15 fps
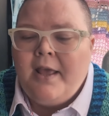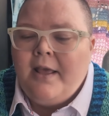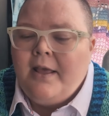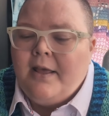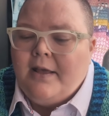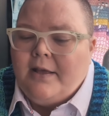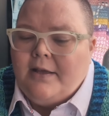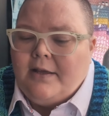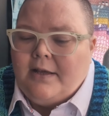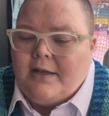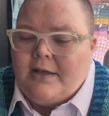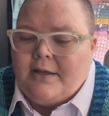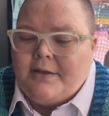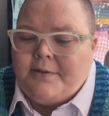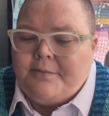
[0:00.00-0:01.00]

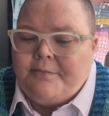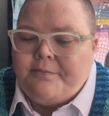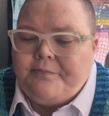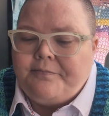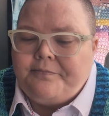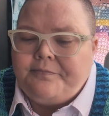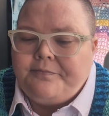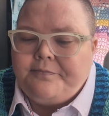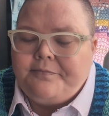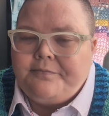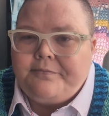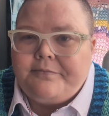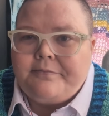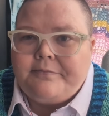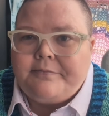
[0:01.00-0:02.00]

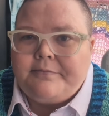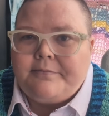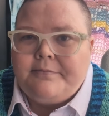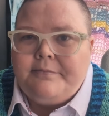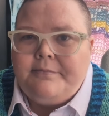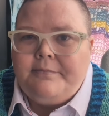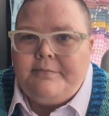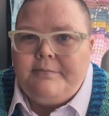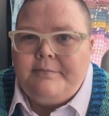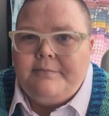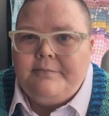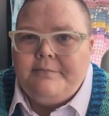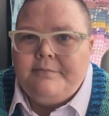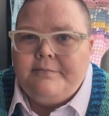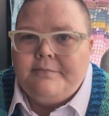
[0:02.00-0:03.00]

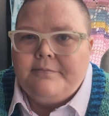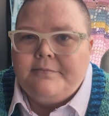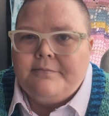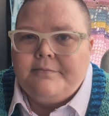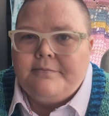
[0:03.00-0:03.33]
(silence)